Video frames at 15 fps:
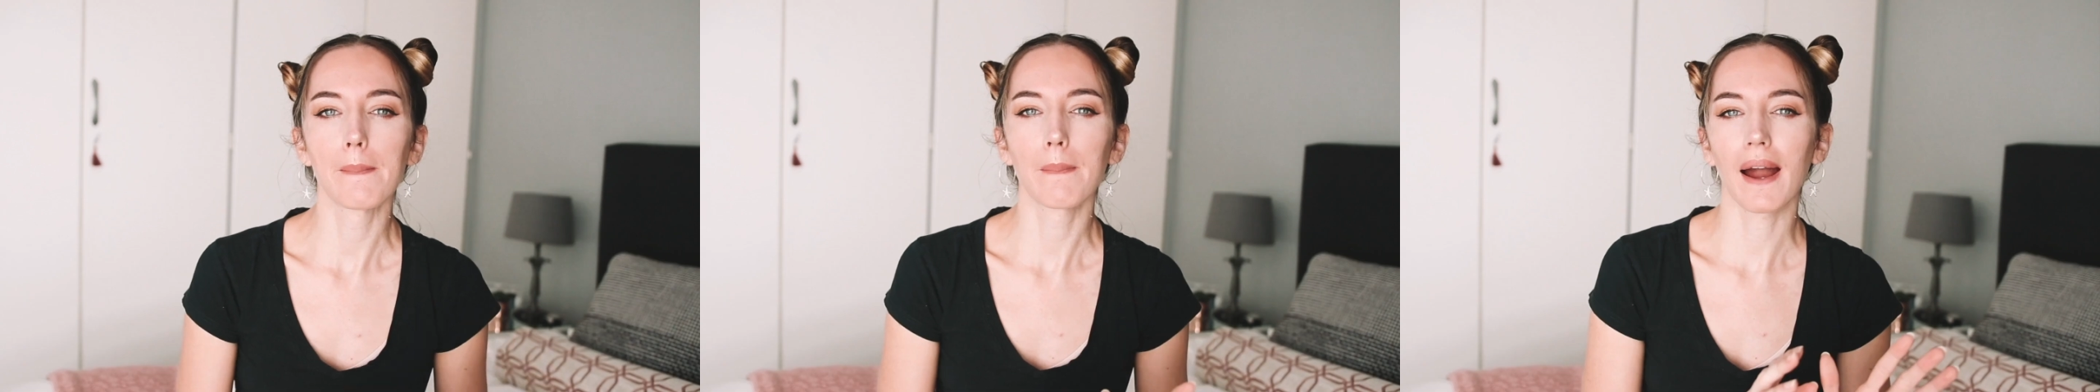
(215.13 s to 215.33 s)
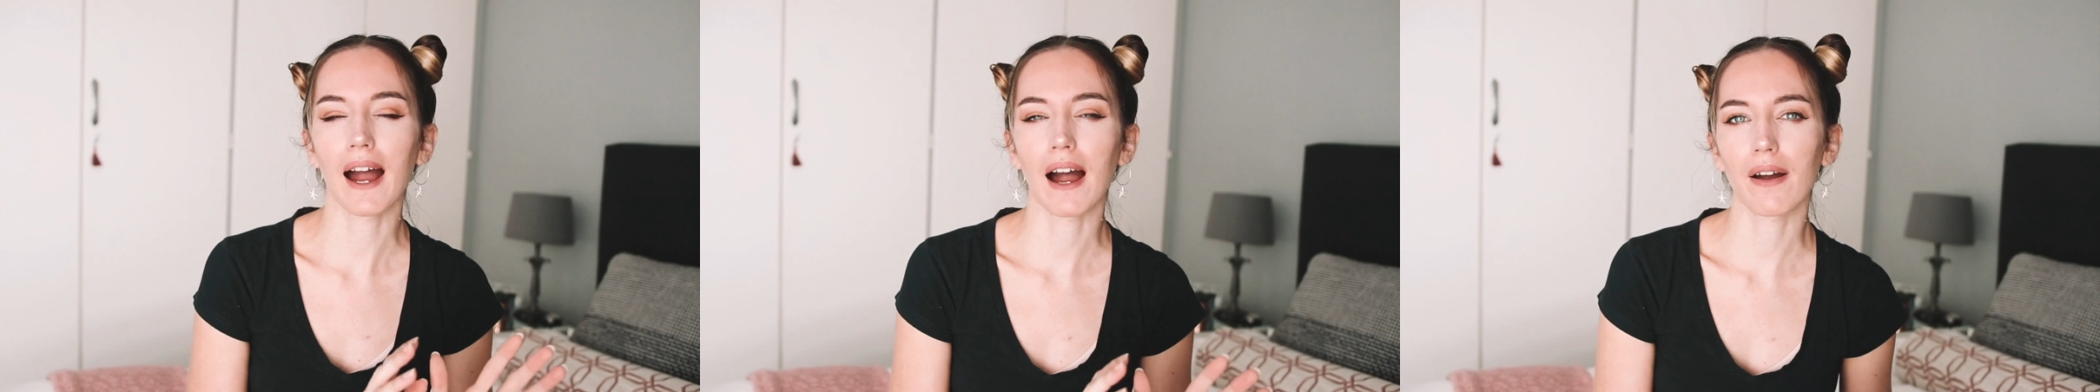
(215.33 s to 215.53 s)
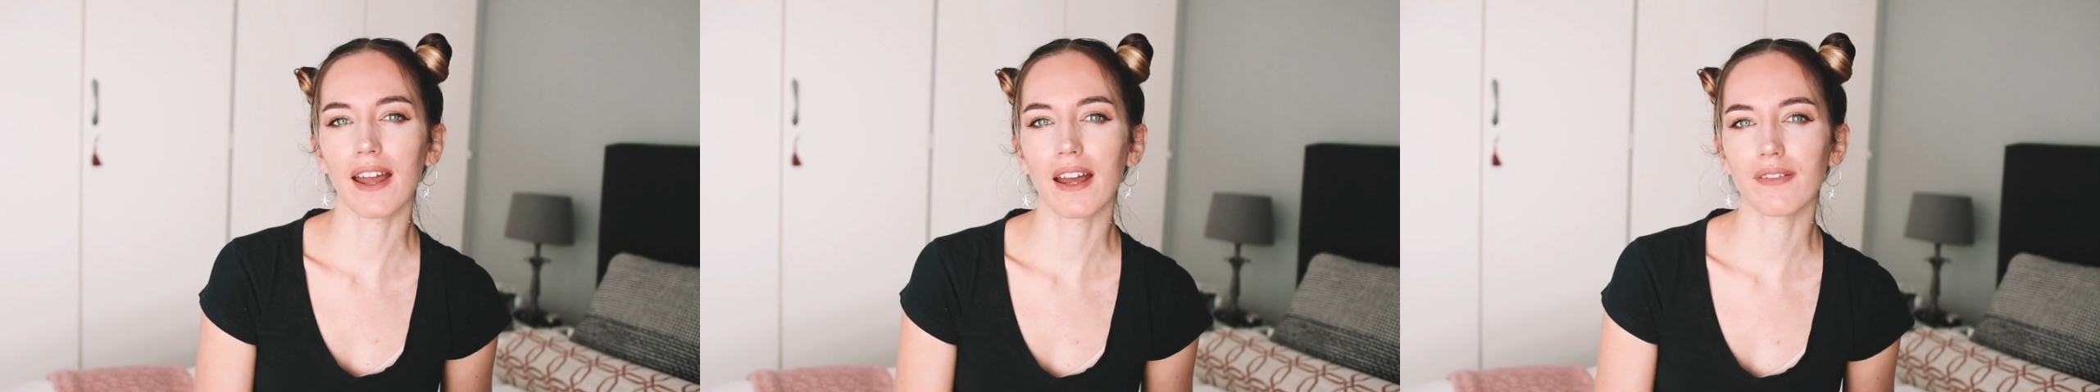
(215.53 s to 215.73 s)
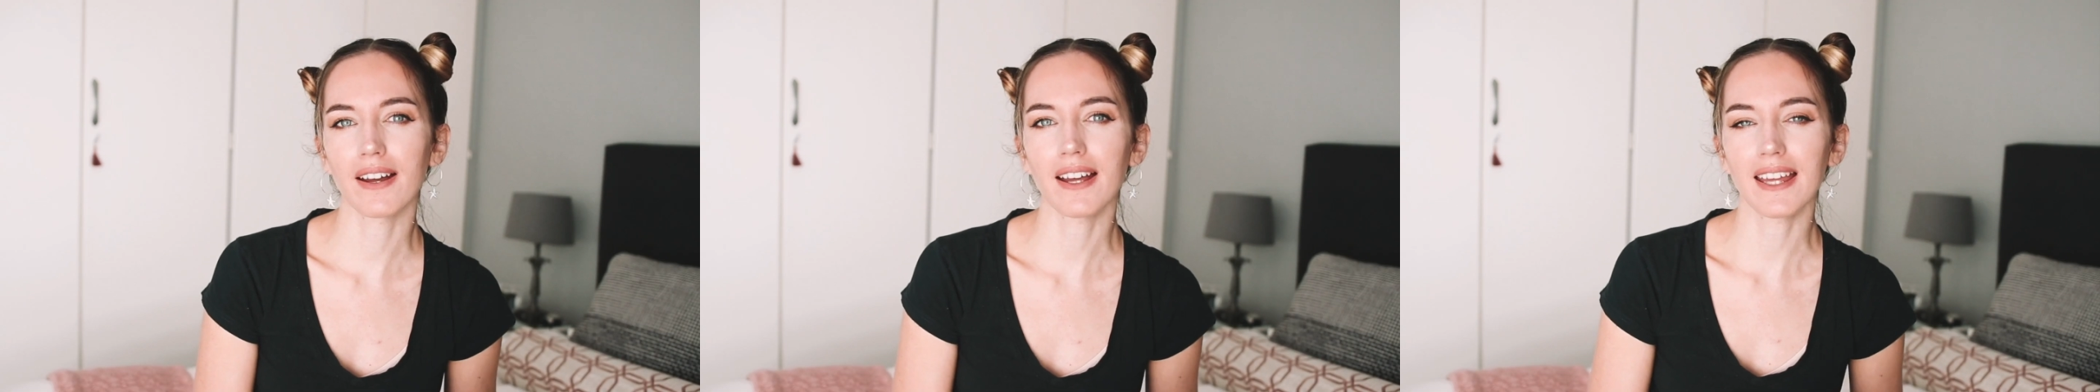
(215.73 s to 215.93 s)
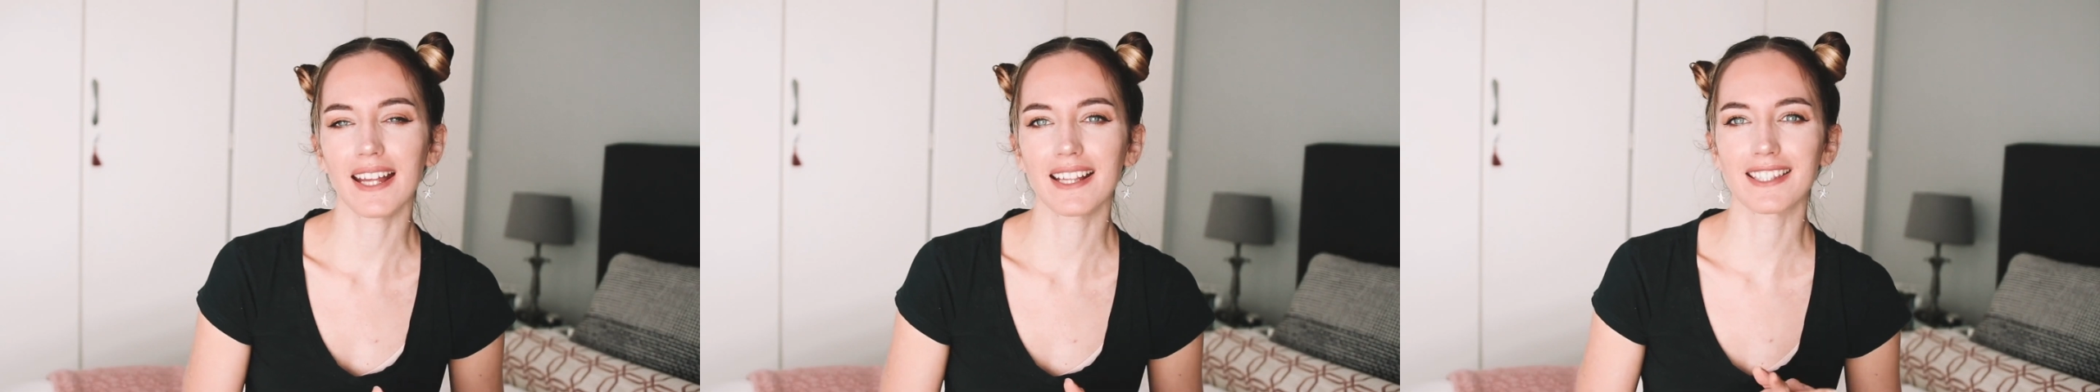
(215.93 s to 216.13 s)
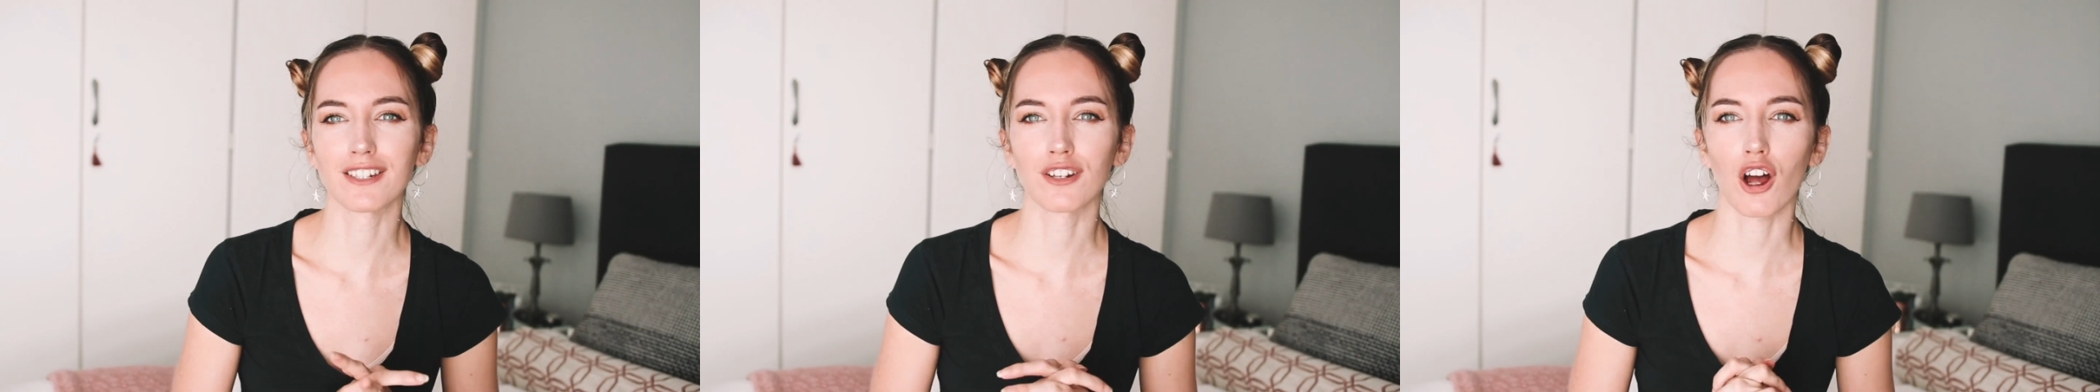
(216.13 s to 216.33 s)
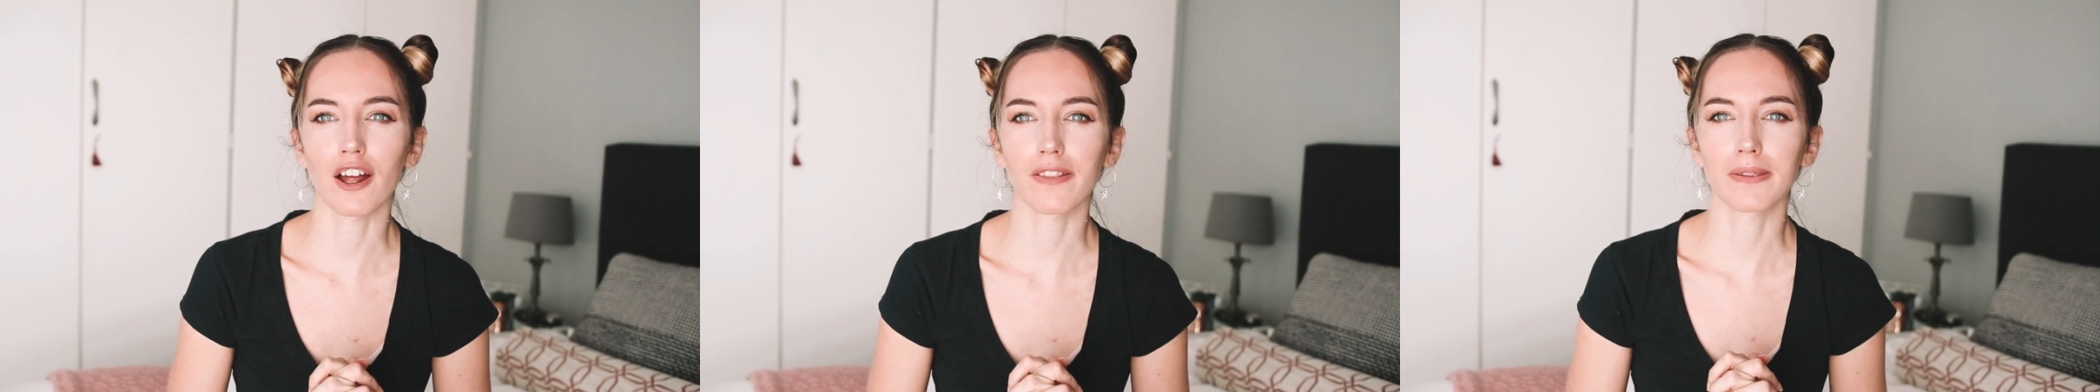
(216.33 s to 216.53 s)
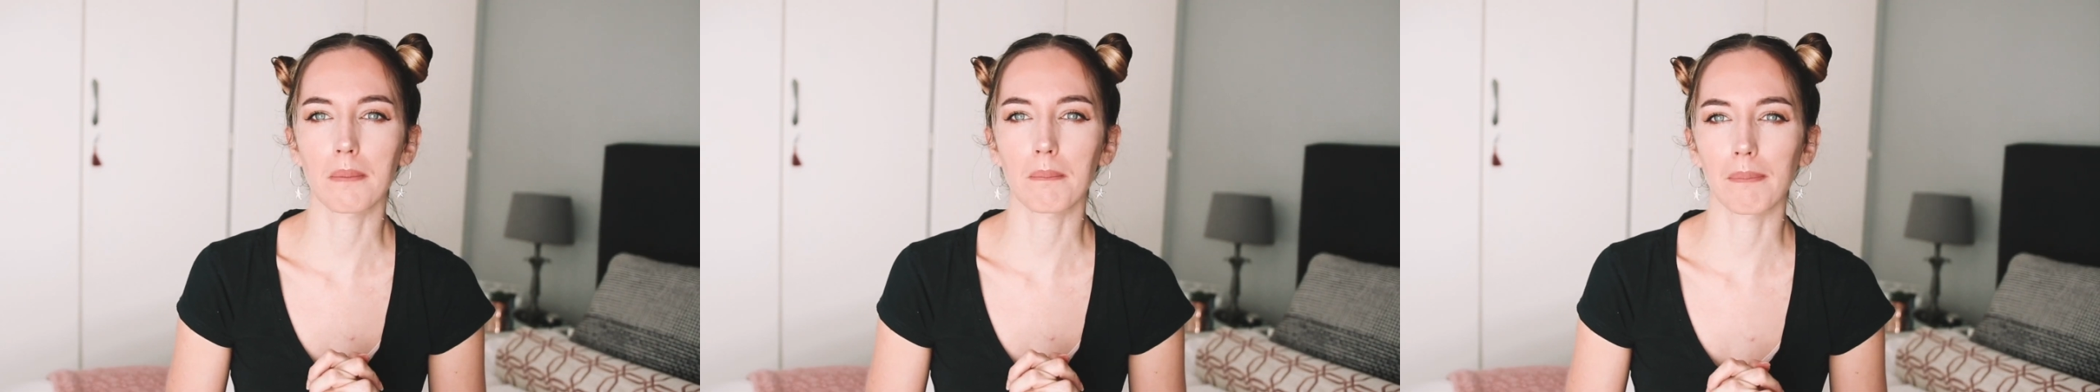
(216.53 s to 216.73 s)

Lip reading: However, it's not the